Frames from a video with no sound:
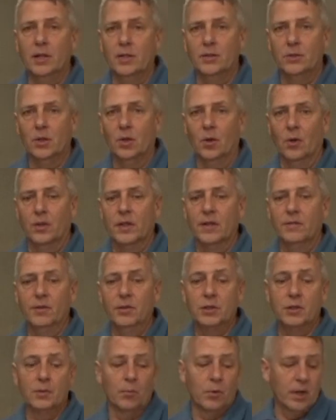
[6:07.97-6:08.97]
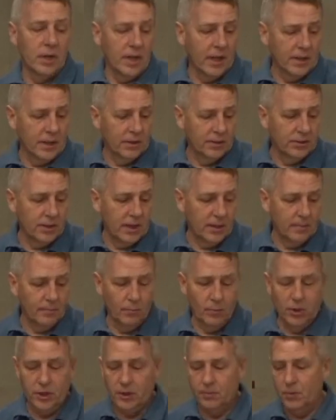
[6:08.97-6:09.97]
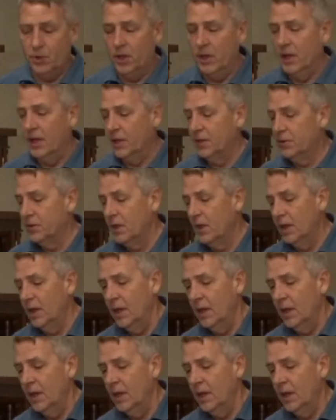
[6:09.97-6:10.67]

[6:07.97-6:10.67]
So it gives you some redundancy, which is pretty nice.